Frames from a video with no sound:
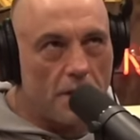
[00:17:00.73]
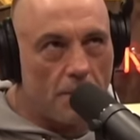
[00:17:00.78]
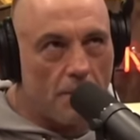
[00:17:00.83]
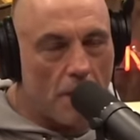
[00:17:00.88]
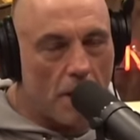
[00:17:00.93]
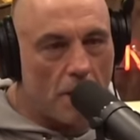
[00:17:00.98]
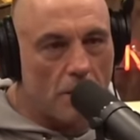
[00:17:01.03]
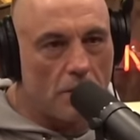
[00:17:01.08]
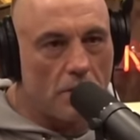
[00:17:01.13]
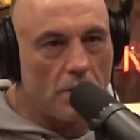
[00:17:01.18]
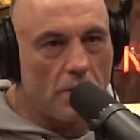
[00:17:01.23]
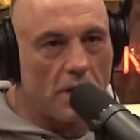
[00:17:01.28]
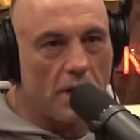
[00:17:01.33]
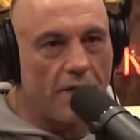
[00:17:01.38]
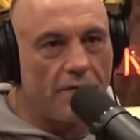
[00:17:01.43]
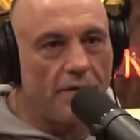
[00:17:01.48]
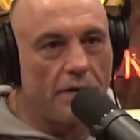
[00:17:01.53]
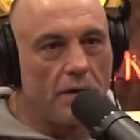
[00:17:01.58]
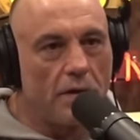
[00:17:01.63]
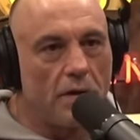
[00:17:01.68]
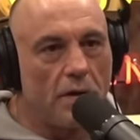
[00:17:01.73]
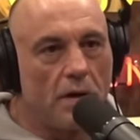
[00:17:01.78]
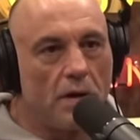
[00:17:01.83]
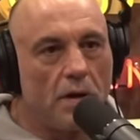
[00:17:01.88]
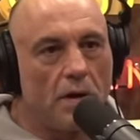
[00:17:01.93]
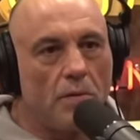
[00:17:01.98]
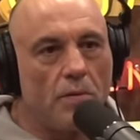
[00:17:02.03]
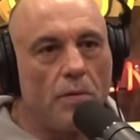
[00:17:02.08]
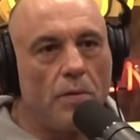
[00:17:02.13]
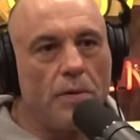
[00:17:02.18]
the Apollo 11,
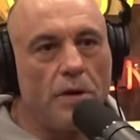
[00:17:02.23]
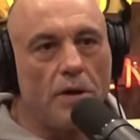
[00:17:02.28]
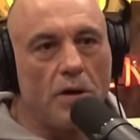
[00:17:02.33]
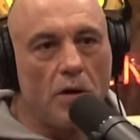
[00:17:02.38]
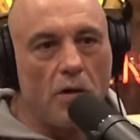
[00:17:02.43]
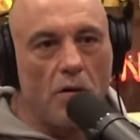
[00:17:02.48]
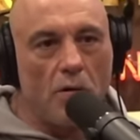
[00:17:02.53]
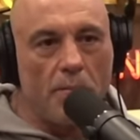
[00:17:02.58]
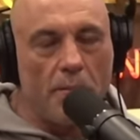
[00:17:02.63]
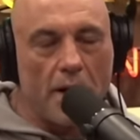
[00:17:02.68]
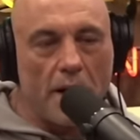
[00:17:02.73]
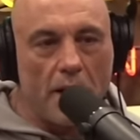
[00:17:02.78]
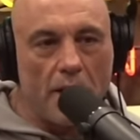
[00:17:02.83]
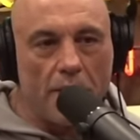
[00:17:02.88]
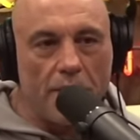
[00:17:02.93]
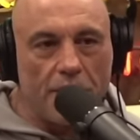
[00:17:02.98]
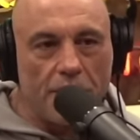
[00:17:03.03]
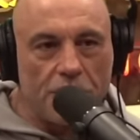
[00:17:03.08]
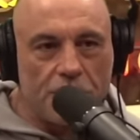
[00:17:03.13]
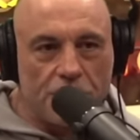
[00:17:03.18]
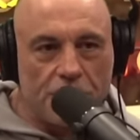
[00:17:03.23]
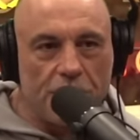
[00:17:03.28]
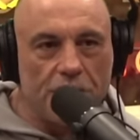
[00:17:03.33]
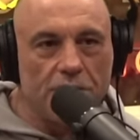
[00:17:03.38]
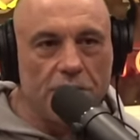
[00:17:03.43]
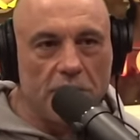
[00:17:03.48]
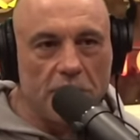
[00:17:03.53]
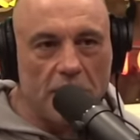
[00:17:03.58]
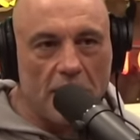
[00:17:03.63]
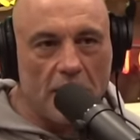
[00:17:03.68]
what we know about the
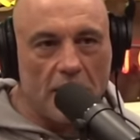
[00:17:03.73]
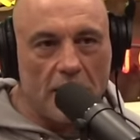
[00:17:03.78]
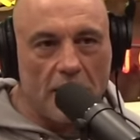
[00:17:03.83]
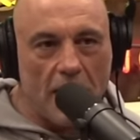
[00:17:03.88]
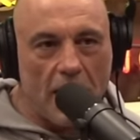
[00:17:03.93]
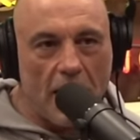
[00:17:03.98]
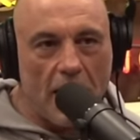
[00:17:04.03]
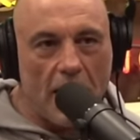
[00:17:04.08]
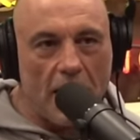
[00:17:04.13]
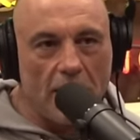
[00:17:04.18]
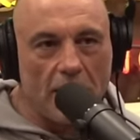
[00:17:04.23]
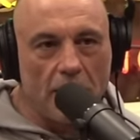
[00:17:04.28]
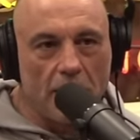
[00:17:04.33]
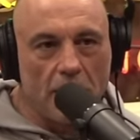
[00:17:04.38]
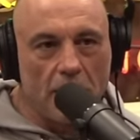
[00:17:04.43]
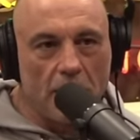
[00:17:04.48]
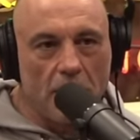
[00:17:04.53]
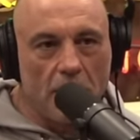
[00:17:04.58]
shielding that it had.